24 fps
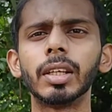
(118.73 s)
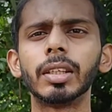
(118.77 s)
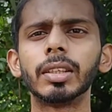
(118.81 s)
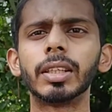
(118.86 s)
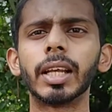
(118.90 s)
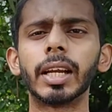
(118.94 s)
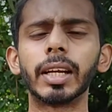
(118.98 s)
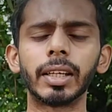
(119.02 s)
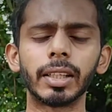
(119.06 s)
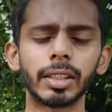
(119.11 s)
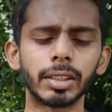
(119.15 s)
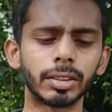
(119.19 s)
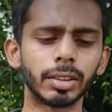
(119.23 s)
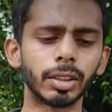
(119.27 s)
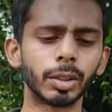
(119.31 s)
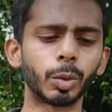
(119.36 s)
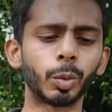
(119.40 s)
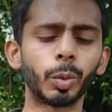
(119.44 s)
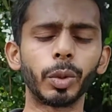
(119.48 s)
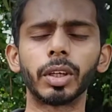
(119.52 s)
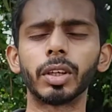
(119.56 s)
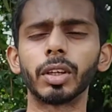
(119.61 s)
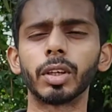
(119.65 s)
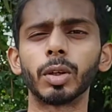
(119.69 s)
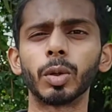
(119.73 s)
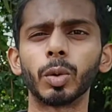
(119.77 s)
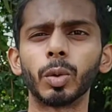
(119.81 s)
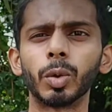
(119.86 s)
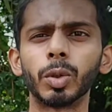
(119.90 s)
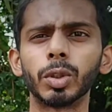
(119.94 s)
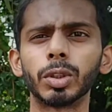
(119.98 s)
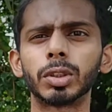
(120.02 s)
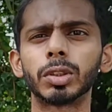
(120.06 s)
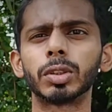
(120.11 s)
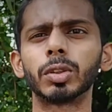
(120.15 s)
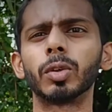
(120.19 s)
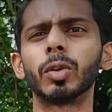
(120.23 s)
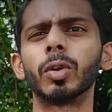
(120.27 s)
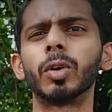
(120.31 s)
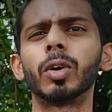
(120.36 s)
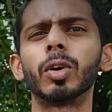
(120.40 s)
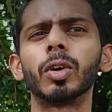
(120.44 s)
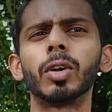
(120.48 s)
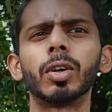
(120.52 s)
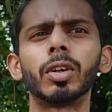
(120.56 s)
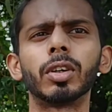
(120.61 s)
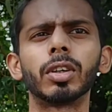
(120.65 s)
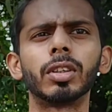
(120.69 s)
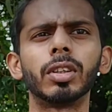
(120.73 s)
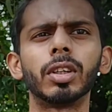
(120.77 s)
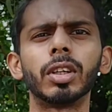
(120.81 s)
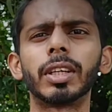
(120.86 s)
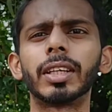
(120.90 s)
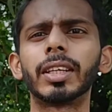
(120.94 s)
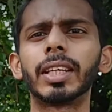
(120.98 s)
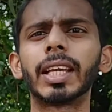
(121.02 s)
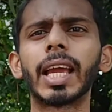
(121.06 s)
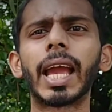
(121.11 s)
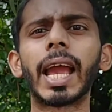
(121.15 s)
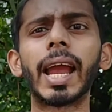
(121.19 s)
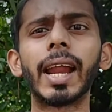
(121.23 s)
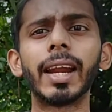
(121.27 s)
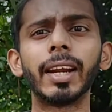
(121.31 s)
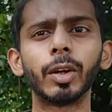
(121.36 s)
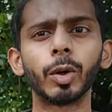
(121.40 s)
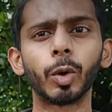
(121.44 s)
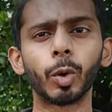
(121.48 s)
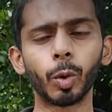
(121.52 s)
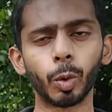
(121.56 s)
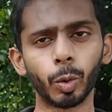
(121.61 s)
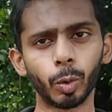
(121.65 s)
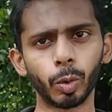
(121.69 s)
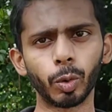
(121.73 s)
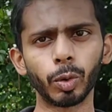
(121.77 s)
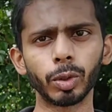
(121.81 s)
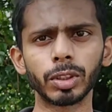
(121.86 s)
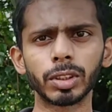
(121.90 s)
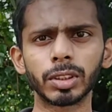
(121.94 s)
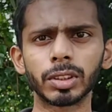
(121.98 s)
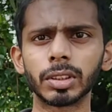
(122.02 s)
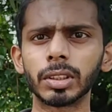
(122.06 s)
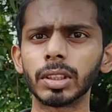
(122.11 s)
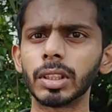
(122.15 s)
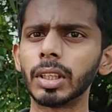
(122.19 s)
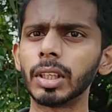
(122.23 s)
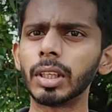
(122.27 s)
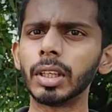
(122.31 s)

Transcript: that is the oats or the canned oats,